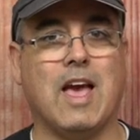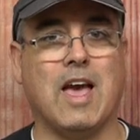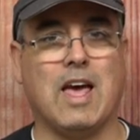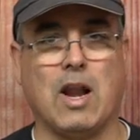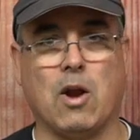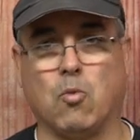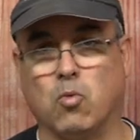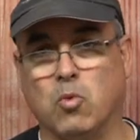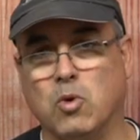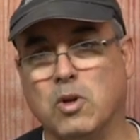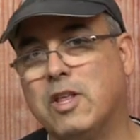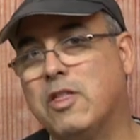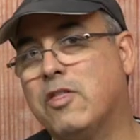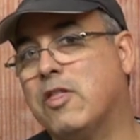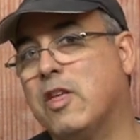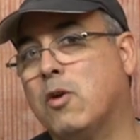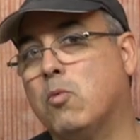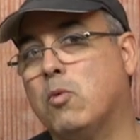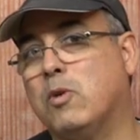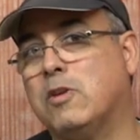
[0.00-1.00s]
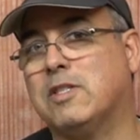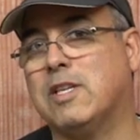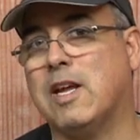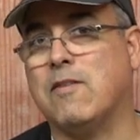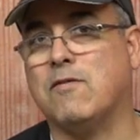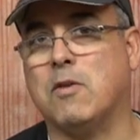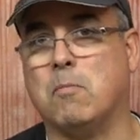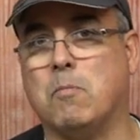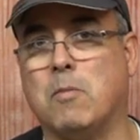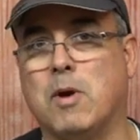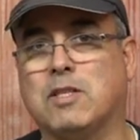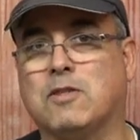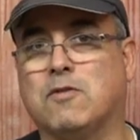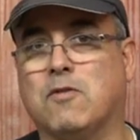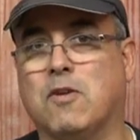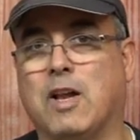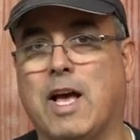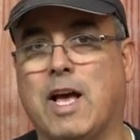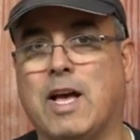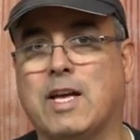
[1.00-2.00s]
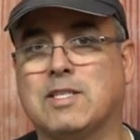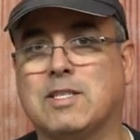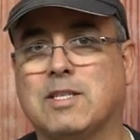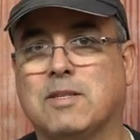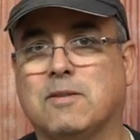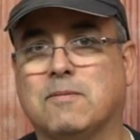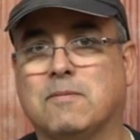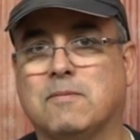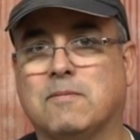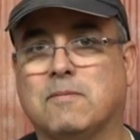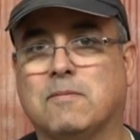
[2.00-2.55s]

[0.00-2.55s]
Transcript: and I really think we saved the best for last.